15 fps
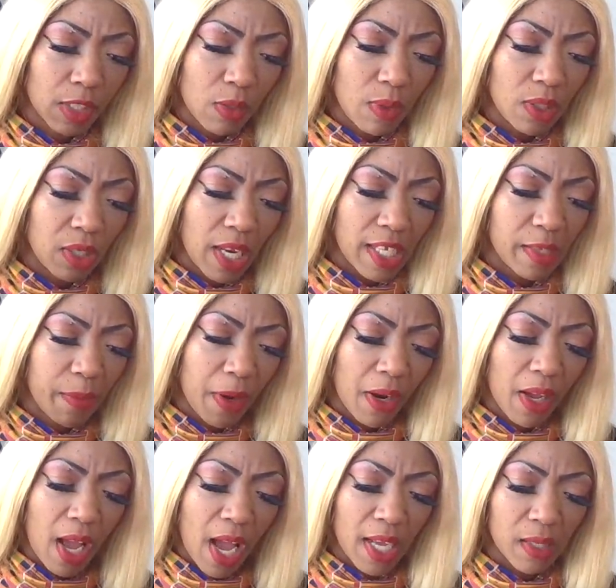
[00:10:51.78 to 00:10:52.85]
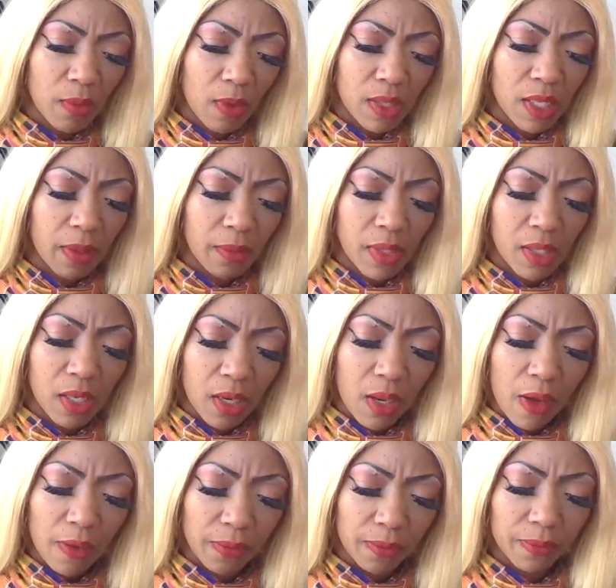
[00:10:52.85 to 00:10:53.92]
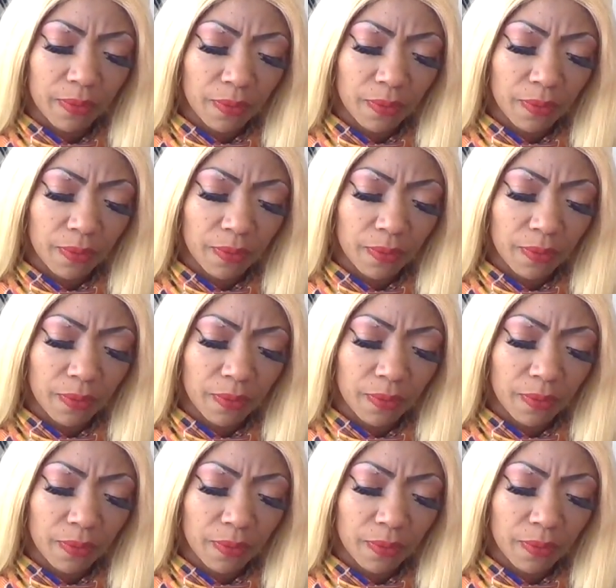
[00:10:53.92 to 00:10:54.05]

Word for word: What do they spirit guides want them to know?